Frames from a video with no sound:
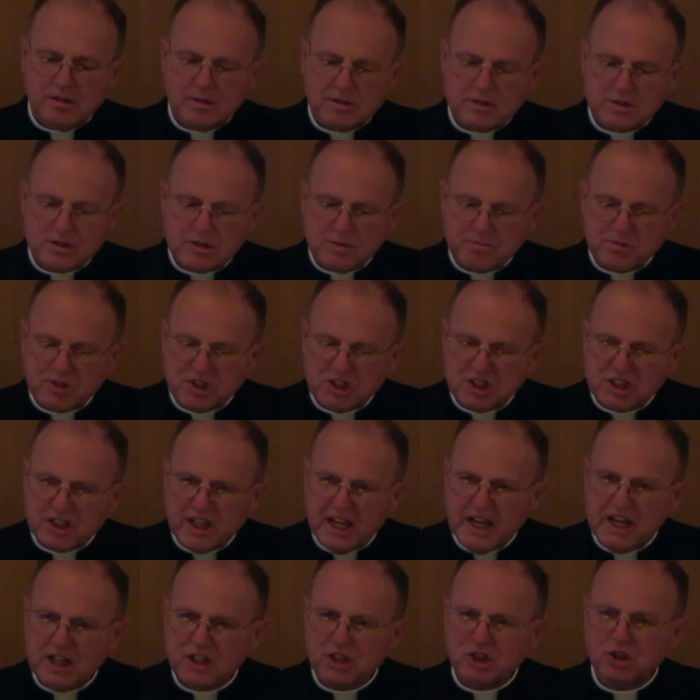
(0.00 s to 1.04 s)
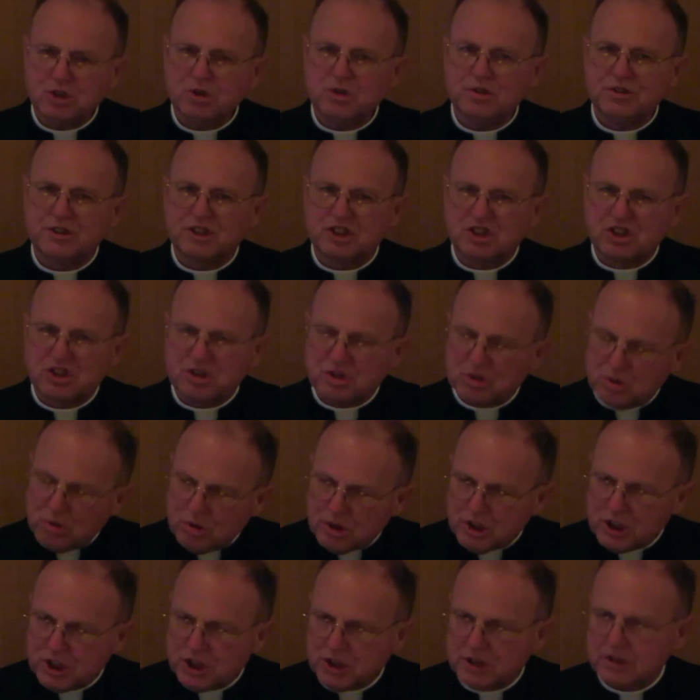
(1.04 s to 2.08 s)
substantial
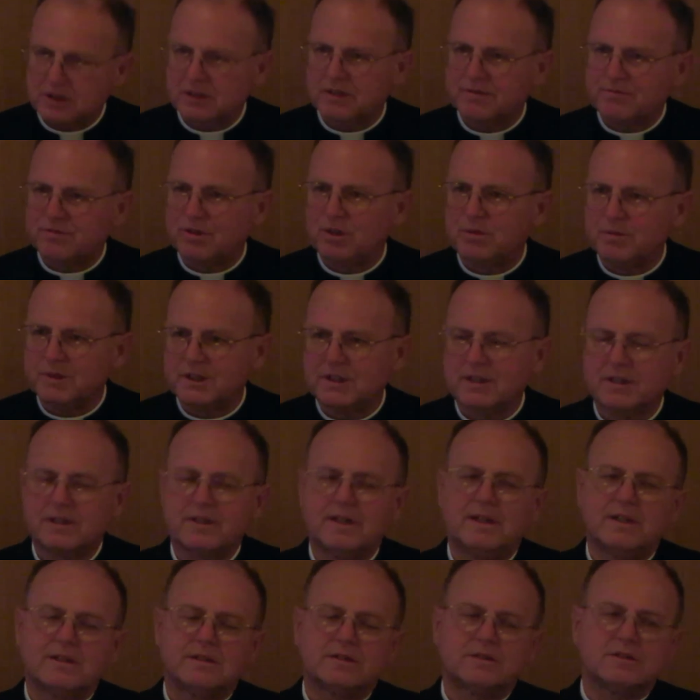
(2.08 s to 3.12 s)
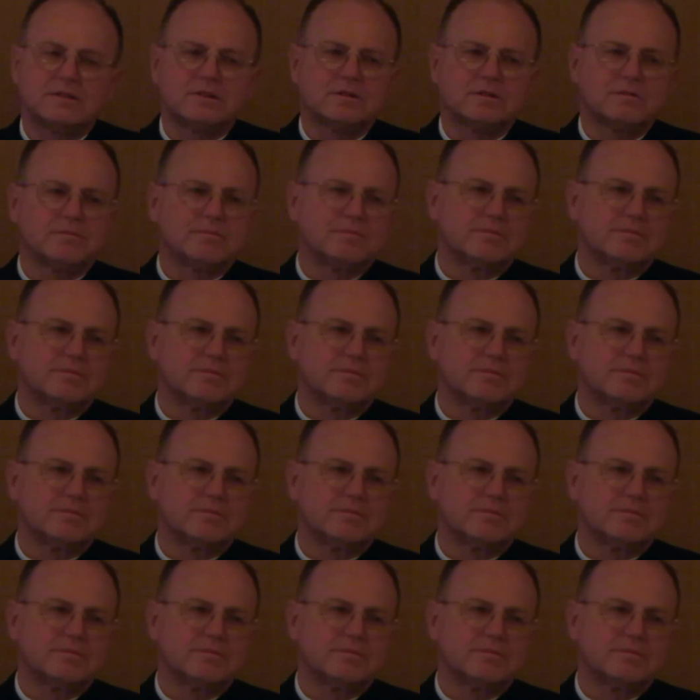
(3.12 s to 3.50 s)
distortion of Roman Catholicism.